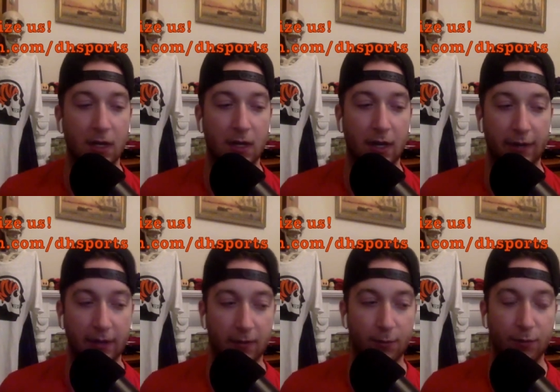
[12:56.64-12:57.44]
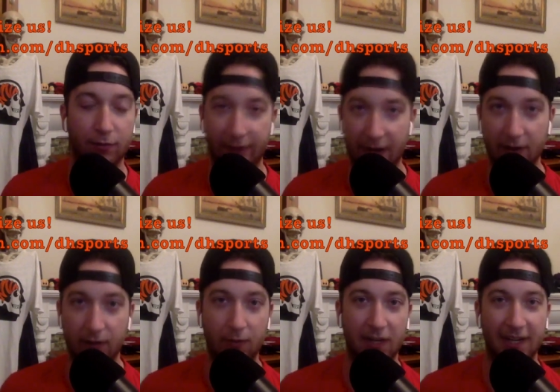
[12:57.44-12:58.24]
I think there's more
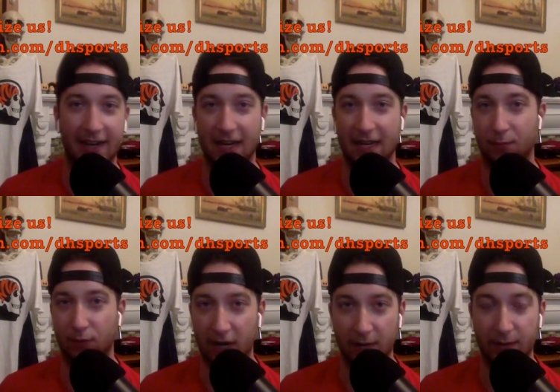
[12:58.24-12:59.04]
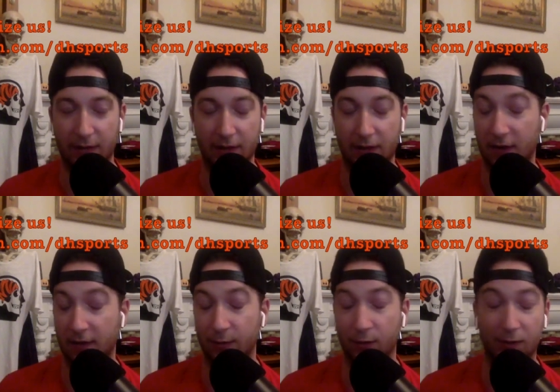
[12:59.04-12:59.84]
value in a guy like Brown because he
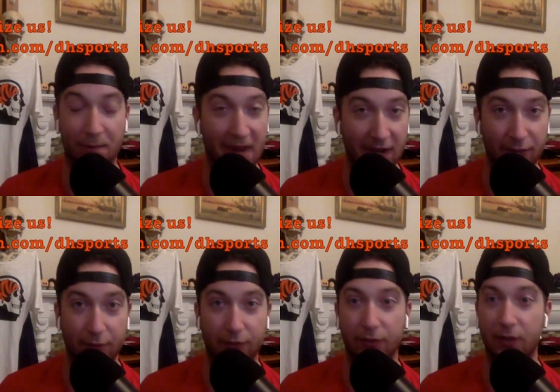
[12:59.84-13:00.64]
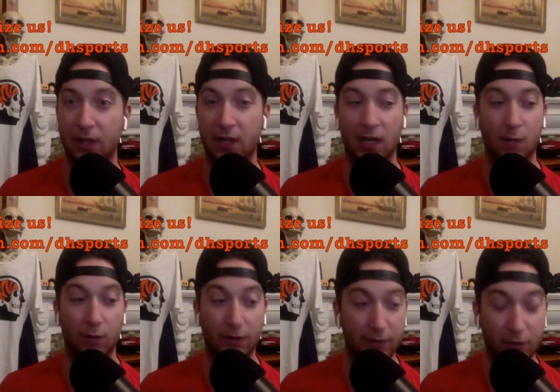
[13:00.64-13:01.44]
offers more as a pass rusher.
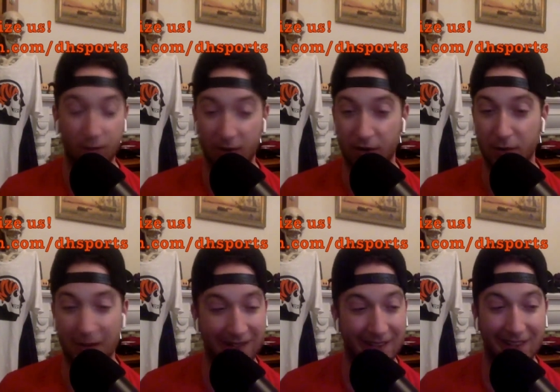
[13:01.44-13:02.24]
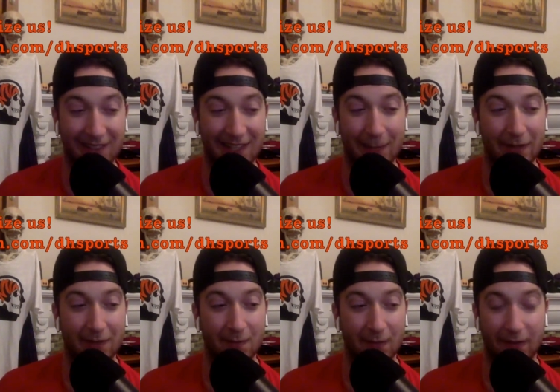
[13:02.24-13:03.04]
With Tupo, you're basically
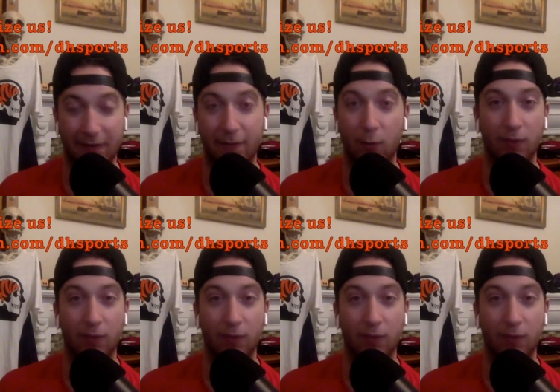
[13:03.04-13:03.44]
keeping like four or